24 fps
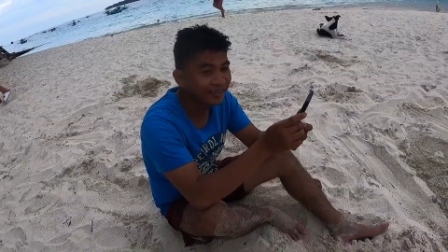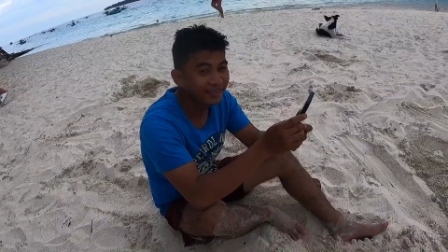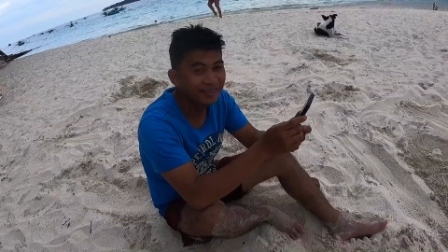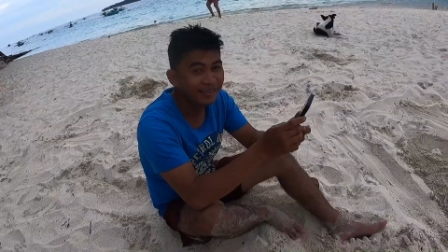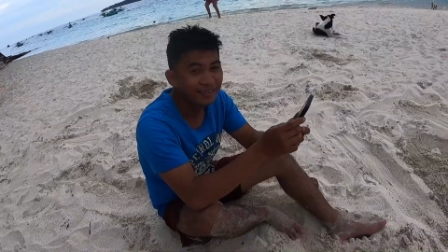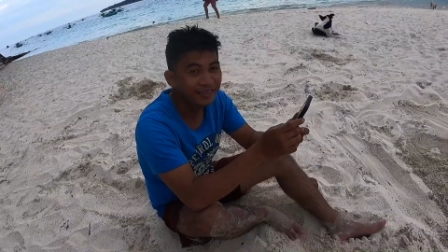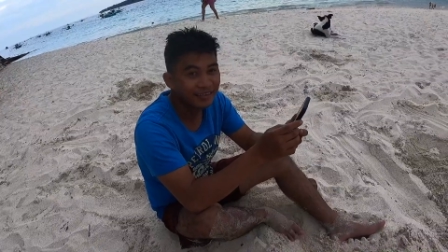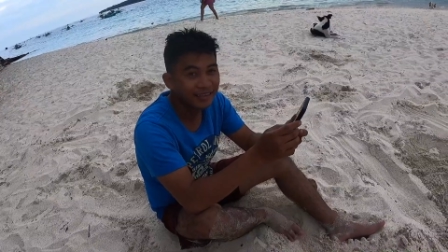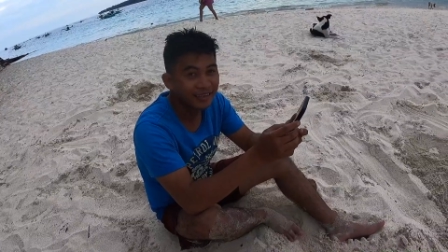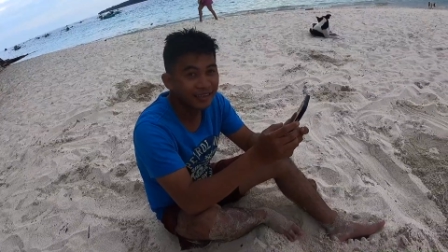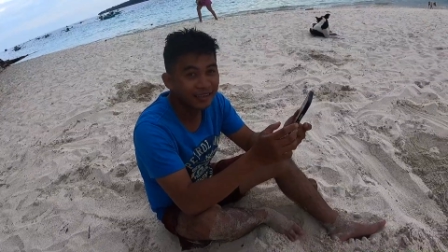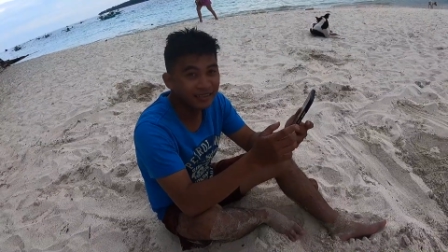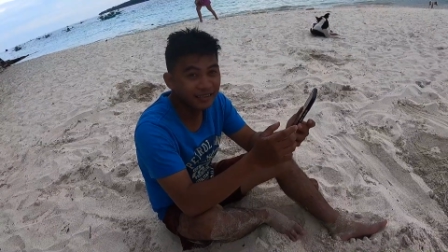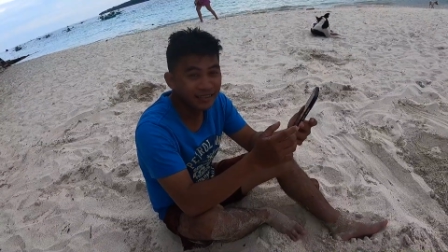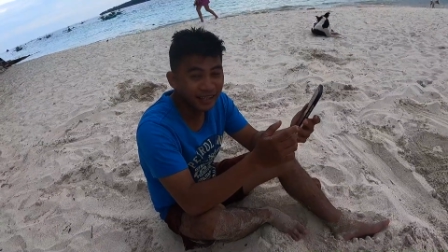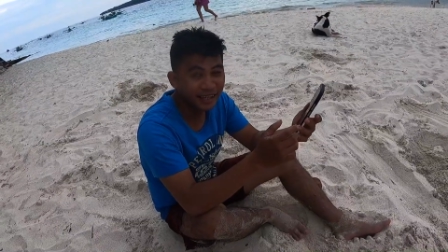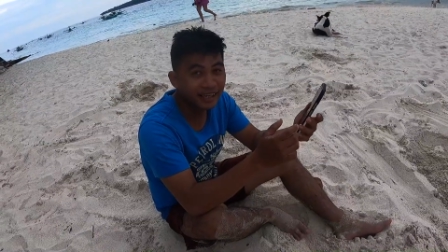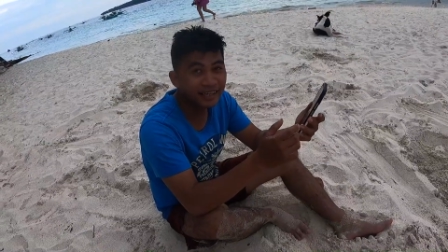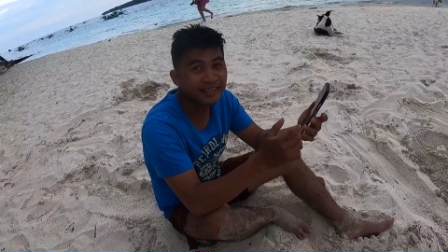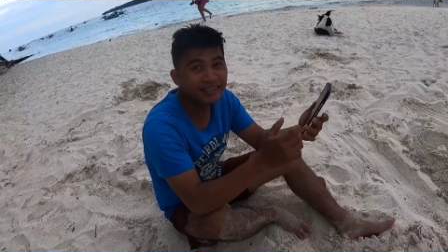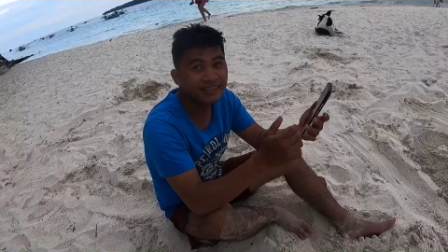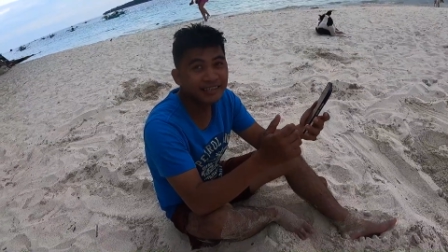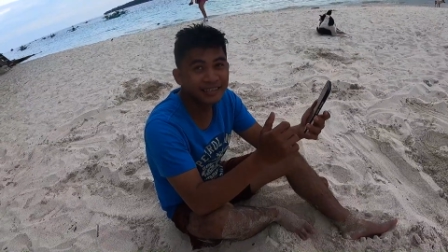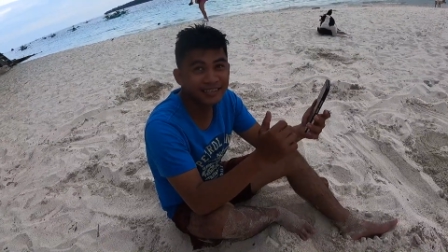are nice?
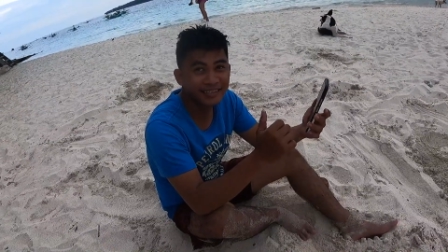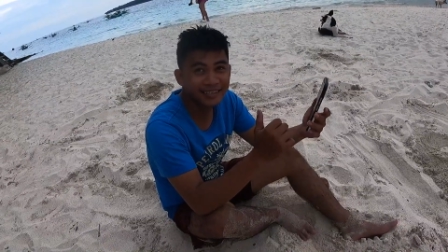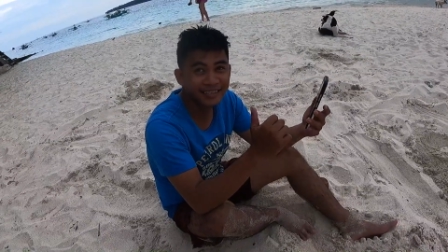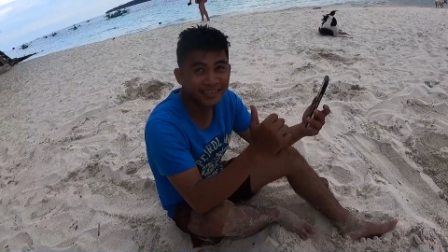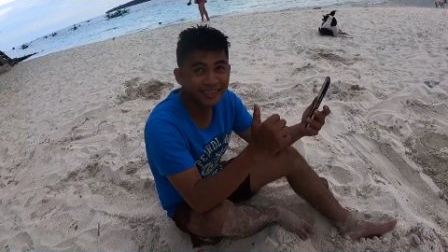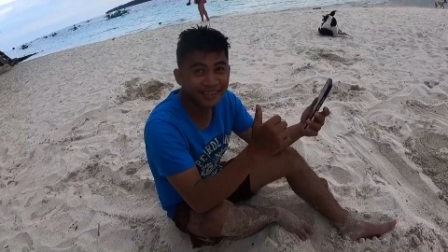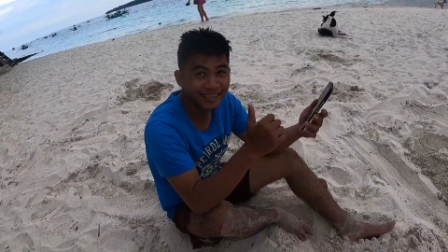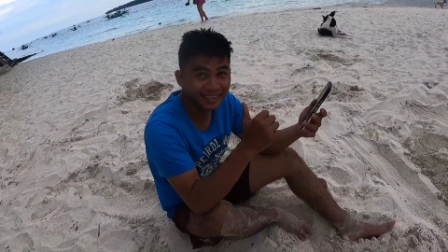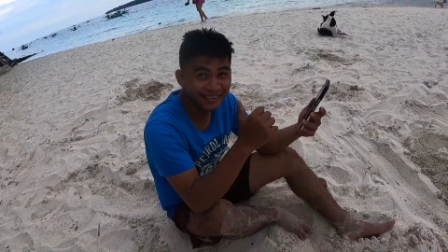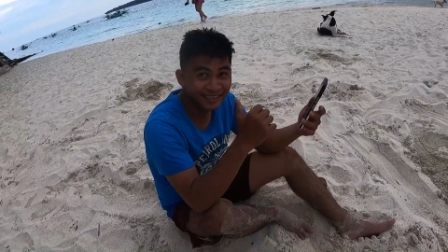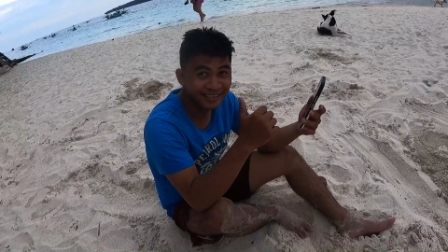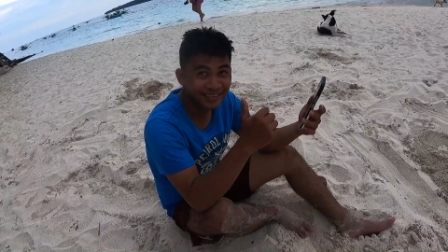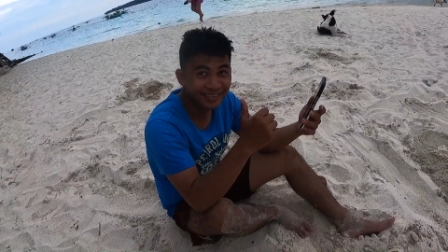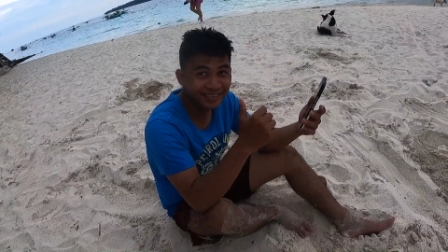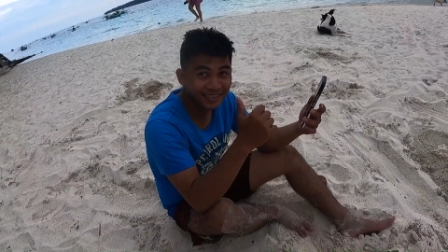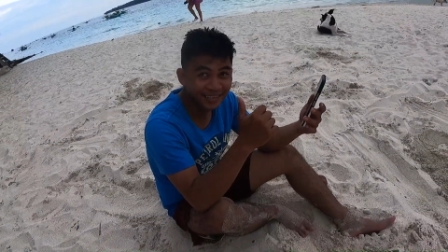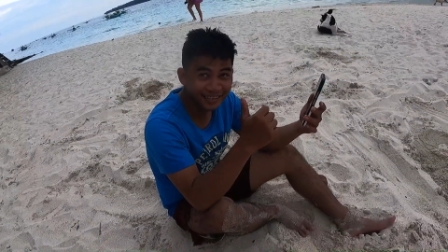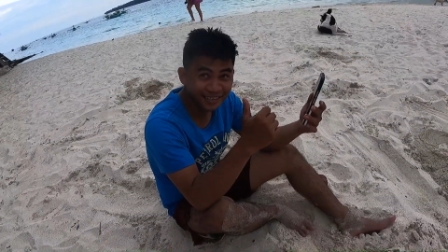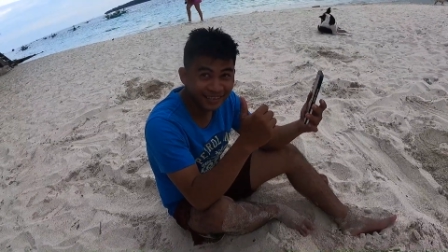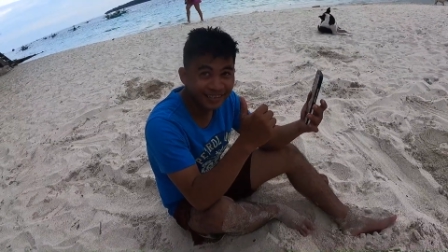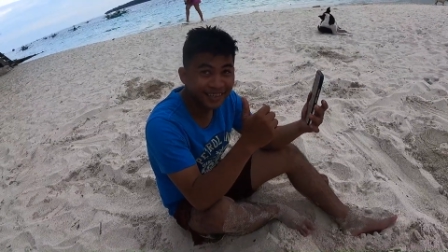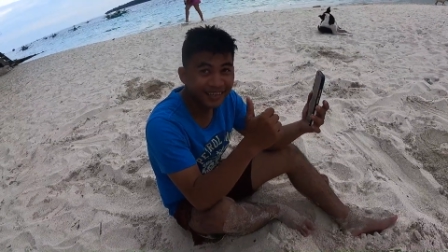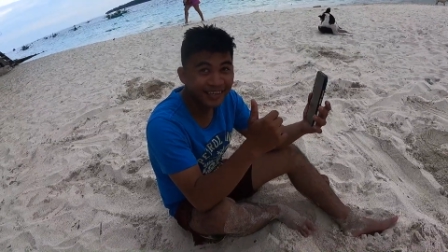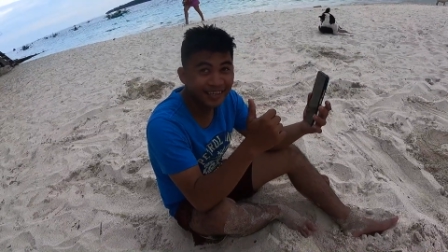Yes. And the food is
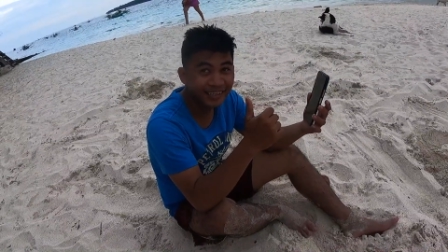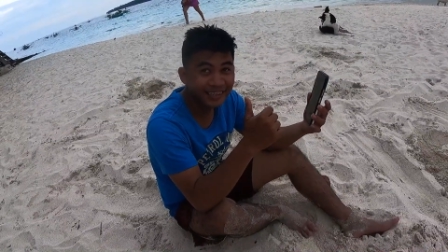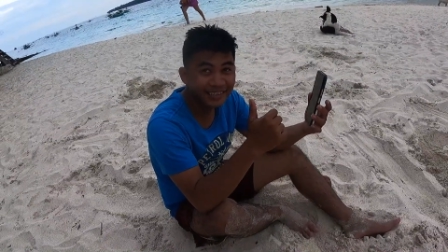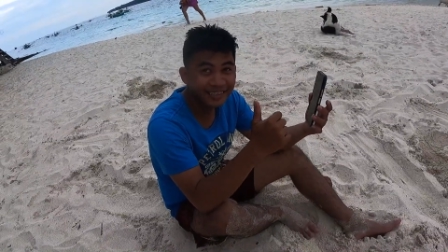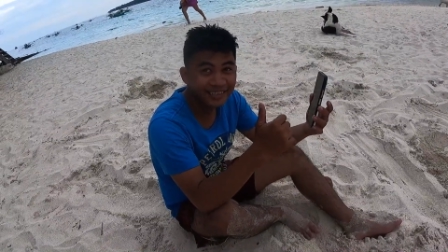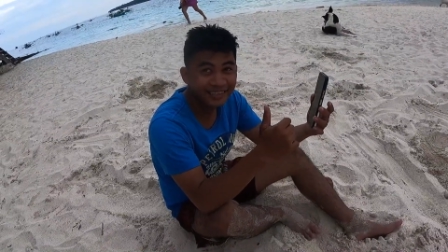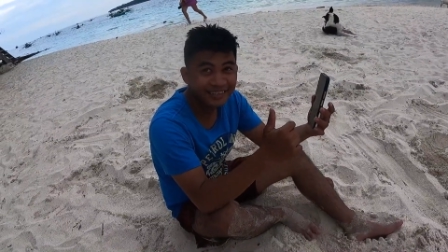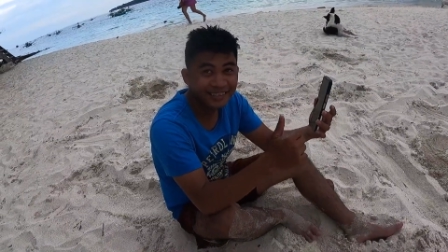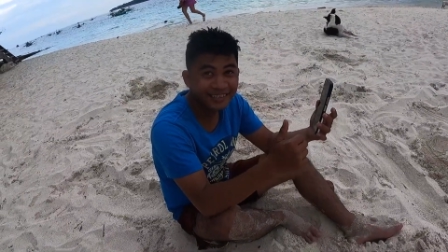good? Yes.